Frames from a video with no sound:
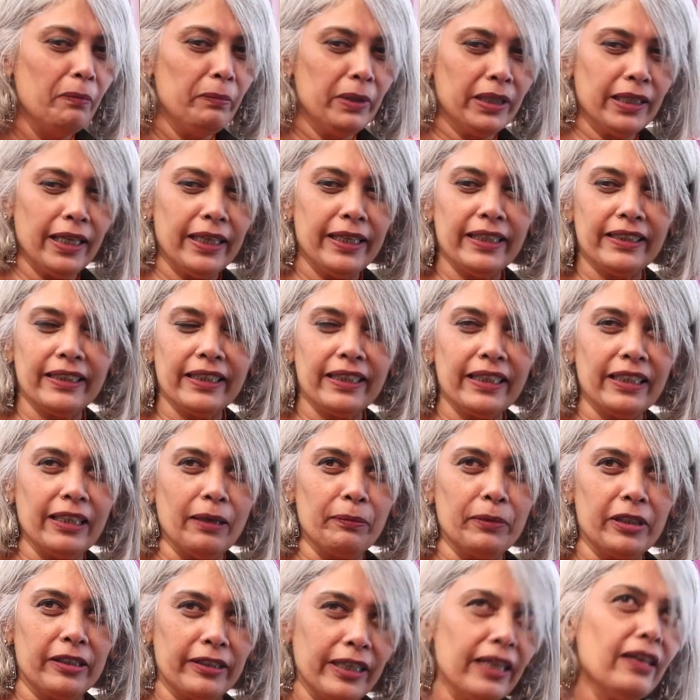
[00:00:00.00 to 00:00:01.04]
Mindaneti ki
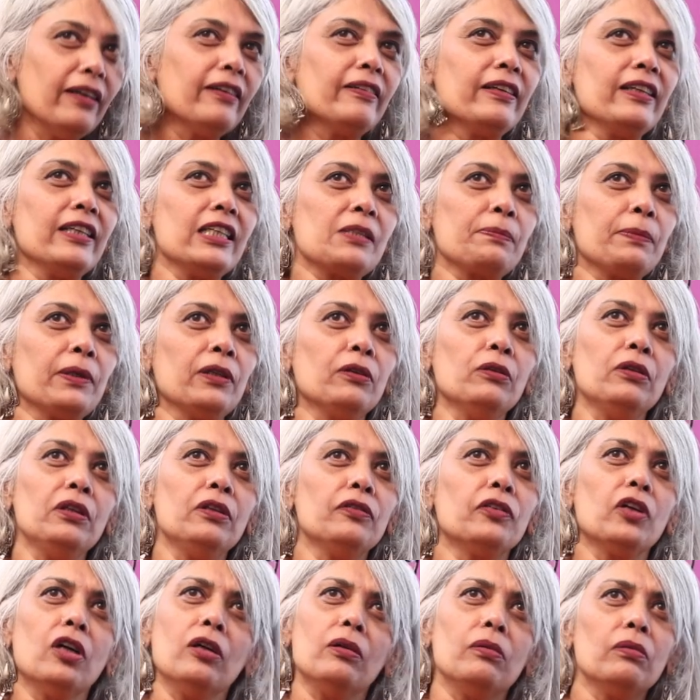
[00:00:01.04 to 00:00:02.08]
number trailer release pannu.
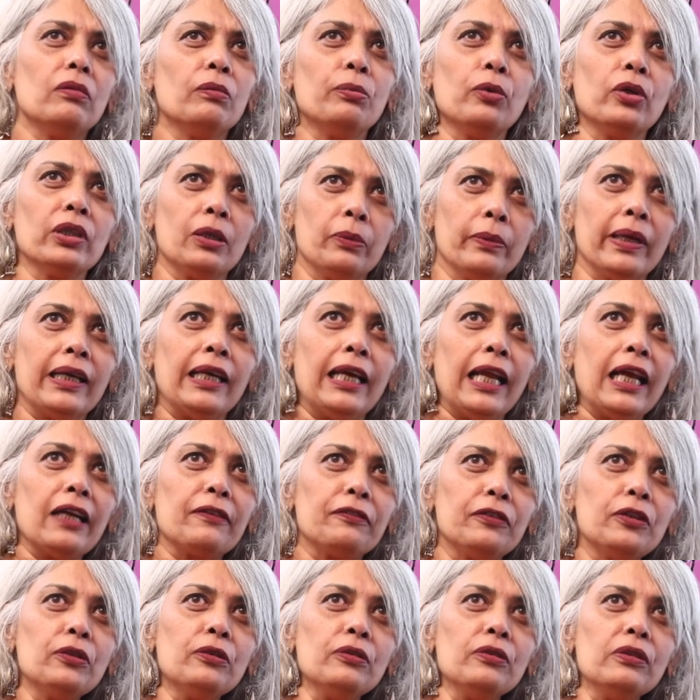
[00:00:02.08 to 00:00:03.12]
You've got more than 1
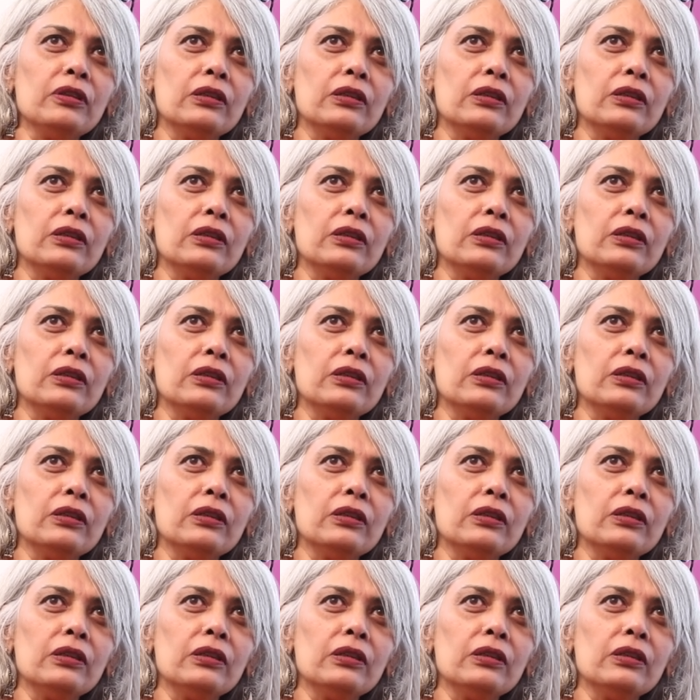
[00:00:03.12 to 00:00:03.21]
lakh views